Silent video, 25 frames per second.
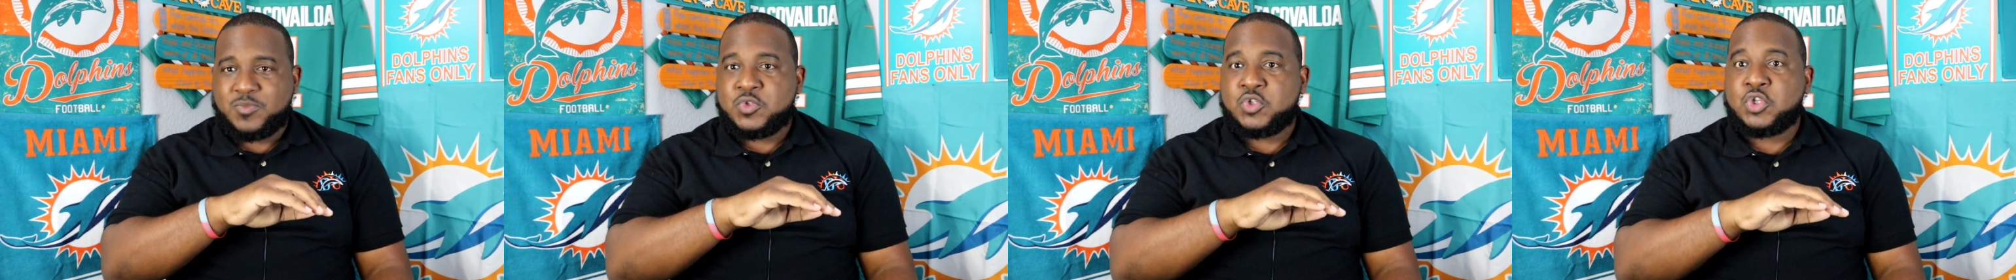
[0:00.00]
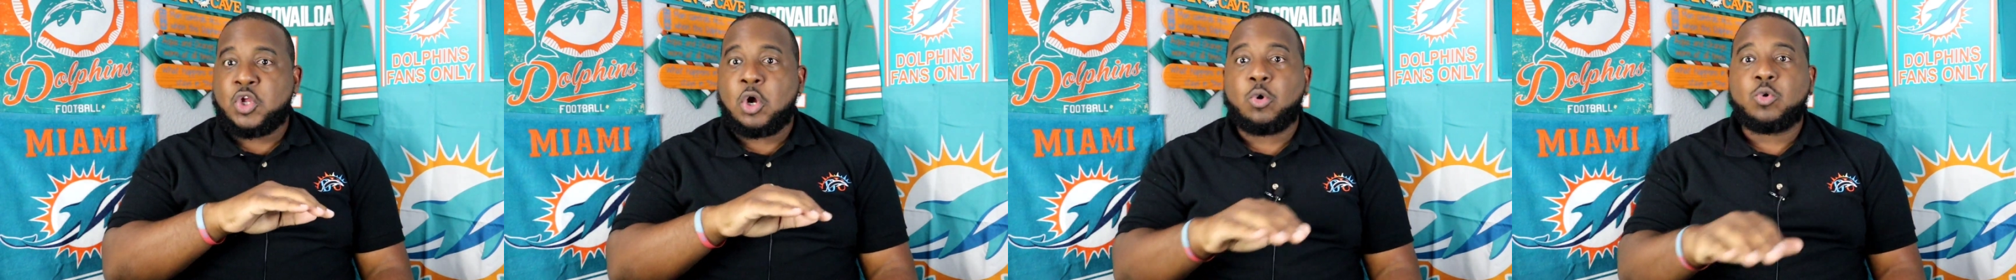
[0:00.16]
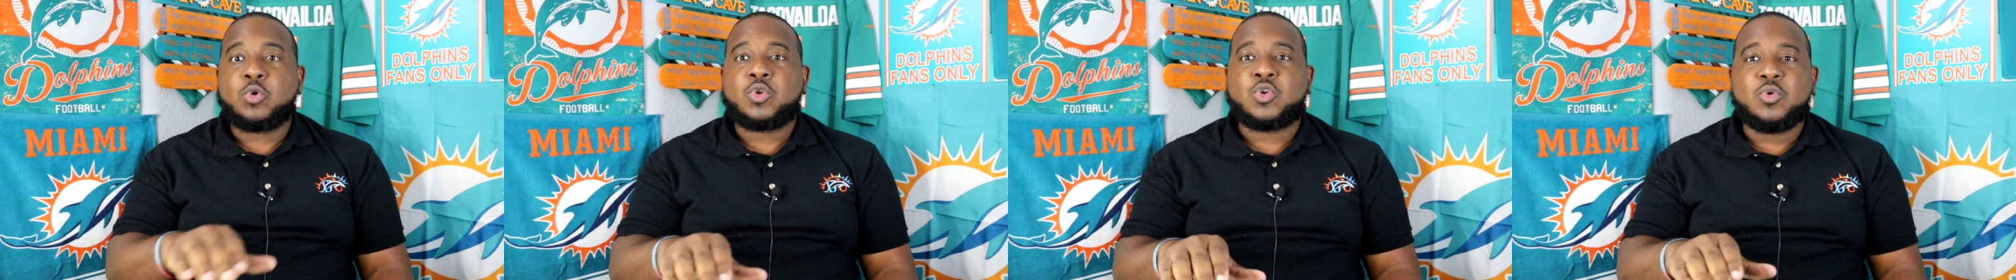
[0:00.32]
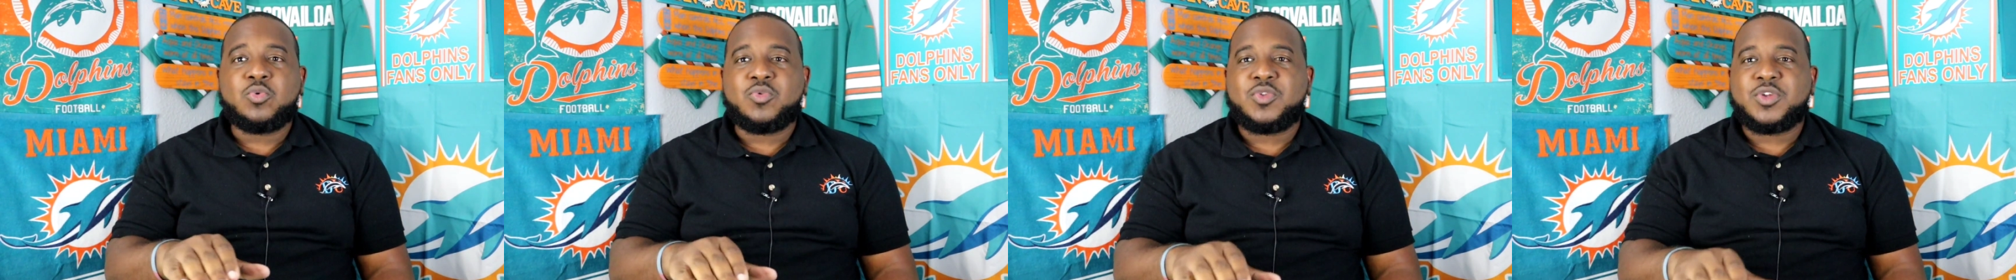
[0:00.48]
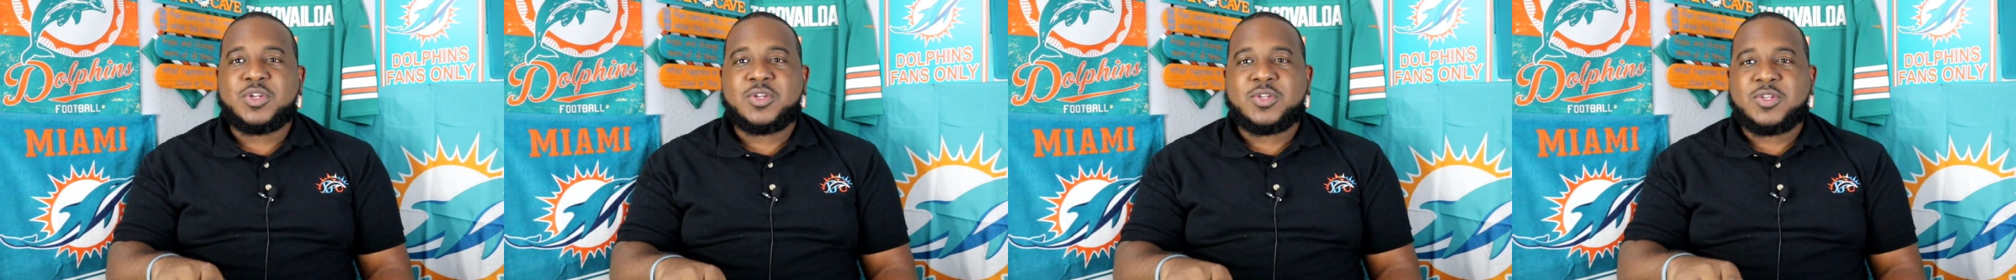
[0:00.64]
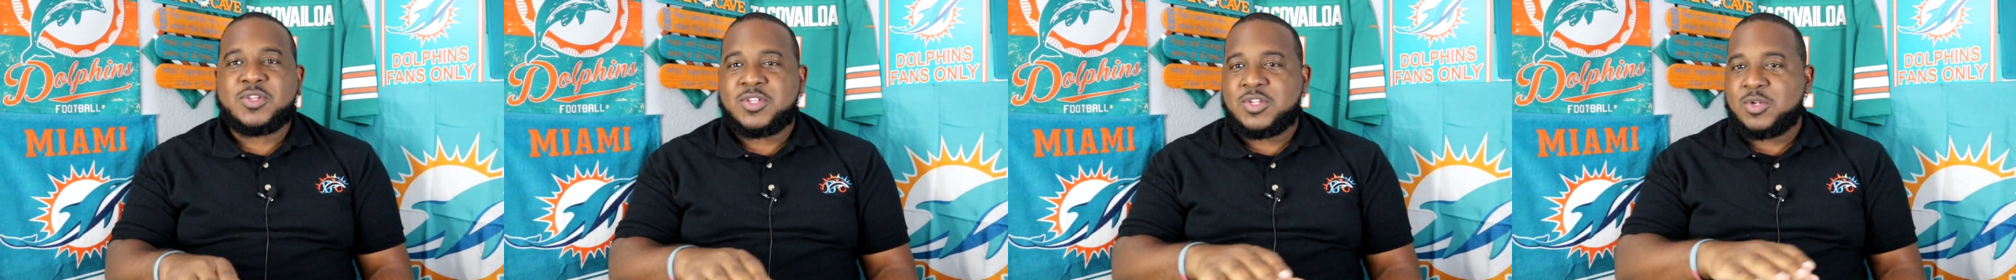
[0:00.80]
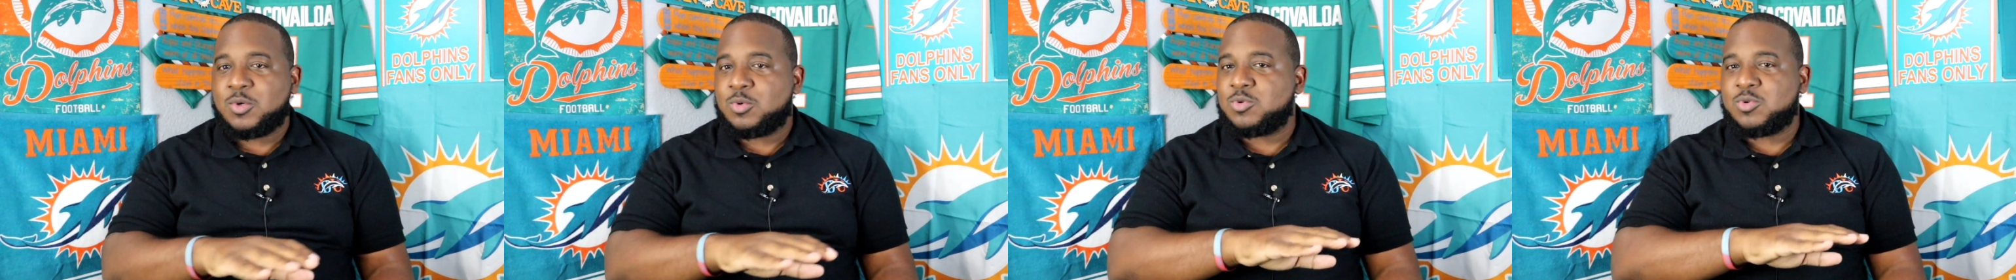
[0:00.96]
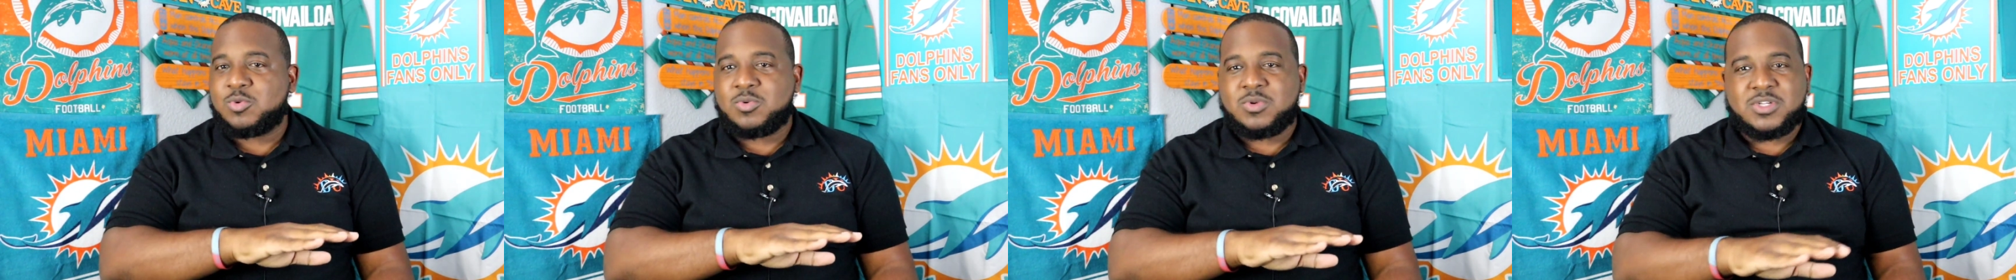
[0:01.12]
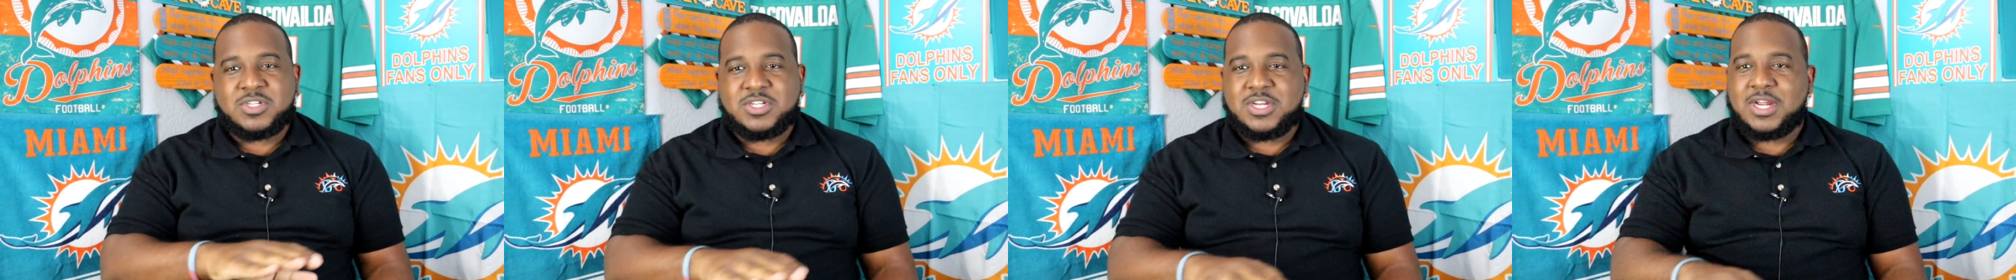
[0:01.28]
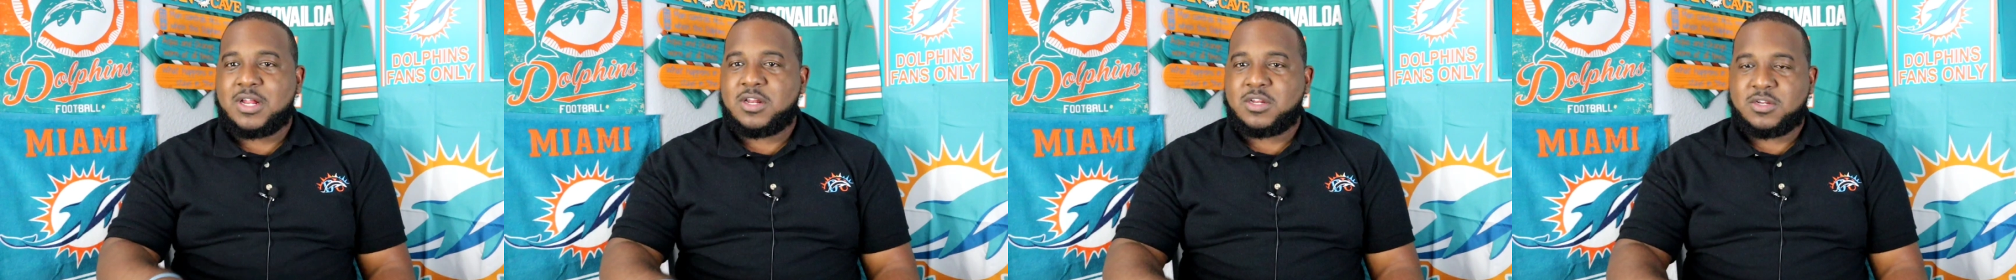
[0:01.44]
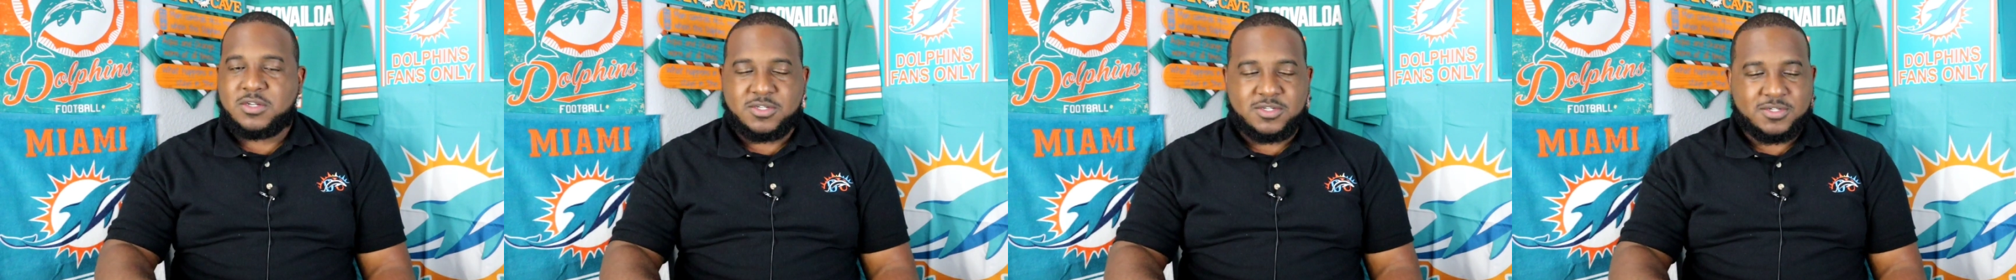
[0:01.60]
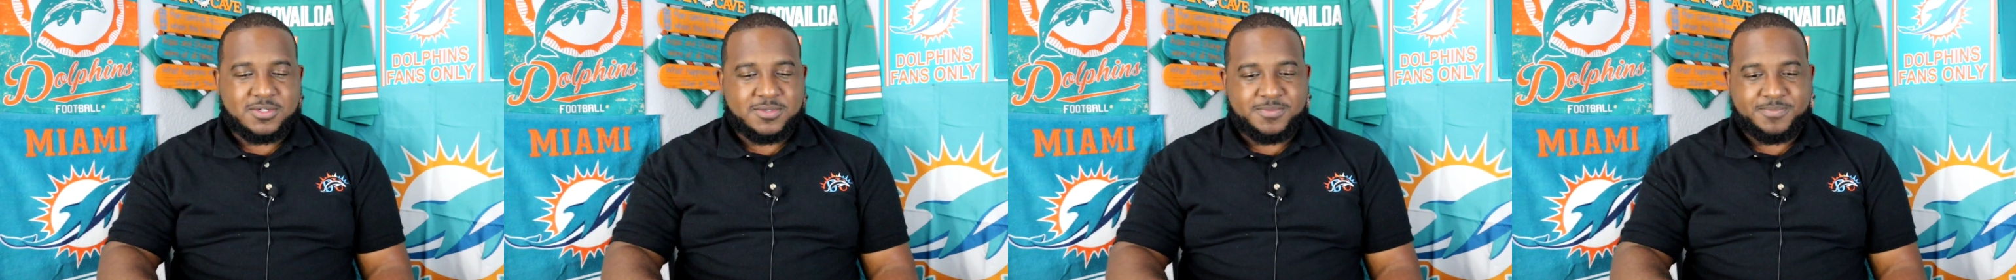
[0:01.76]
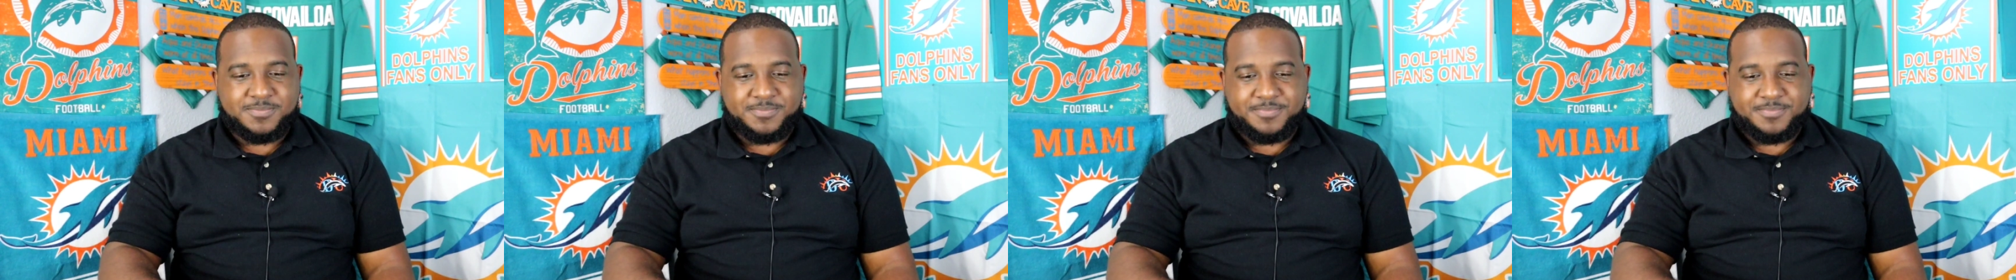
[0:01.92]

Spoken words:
don't do the challenge.